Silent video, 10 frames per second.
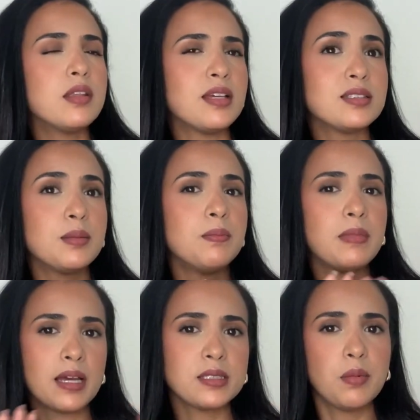that's the
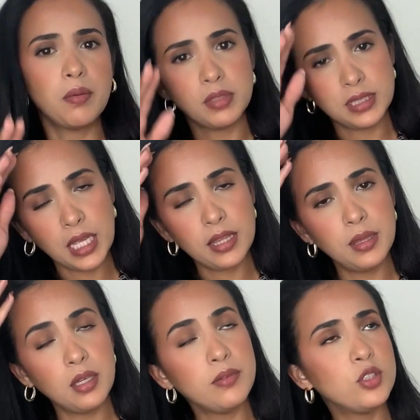maximum I would say,
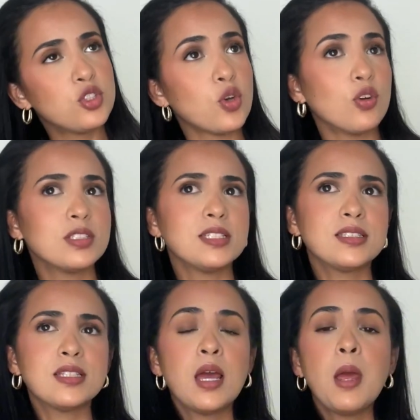the shortest.